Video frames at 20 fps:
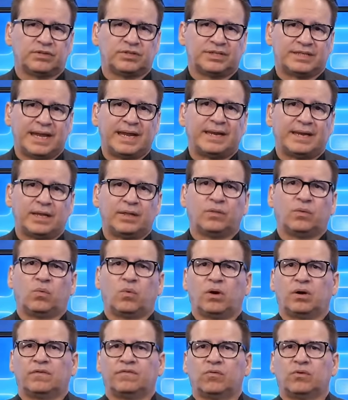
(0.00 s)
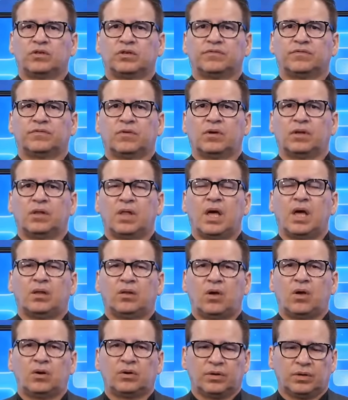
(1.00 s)
stay in the workforce for a lot
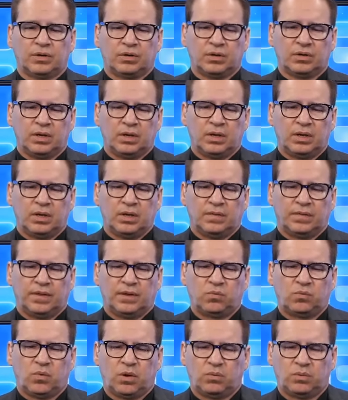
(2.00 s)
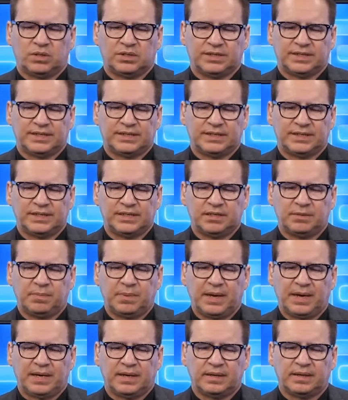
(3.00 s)
longer than what was
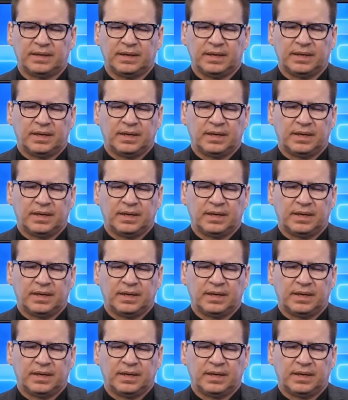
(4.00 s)
anticipated.